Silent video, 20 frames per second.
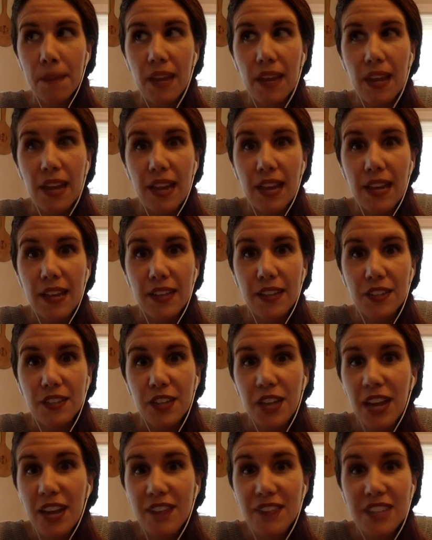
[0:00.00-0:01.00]
And
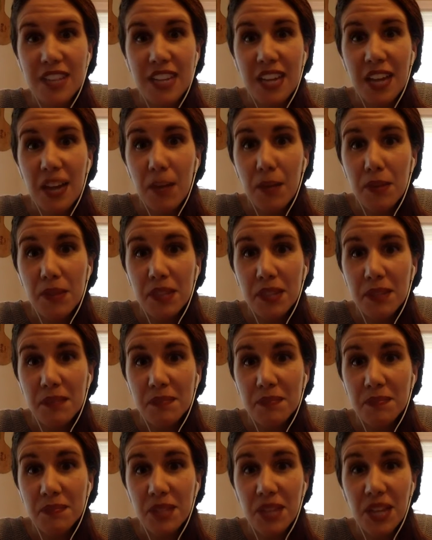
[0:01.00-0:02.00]
you have to hang out with
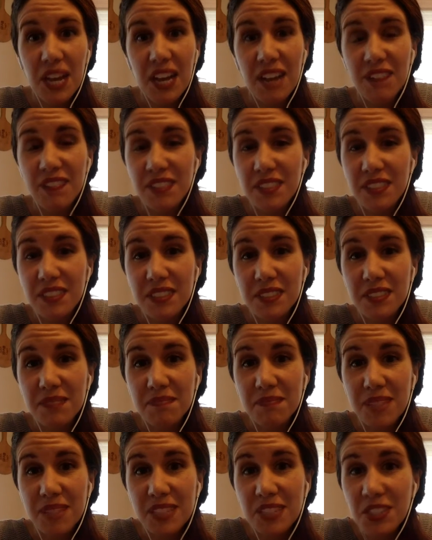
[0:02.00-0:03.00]
them. You have to
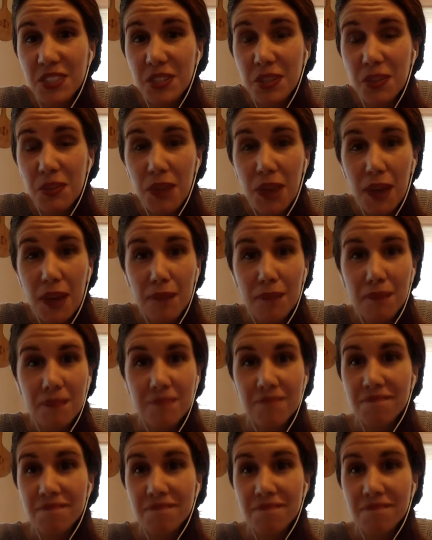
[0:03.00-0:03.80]
get to know them.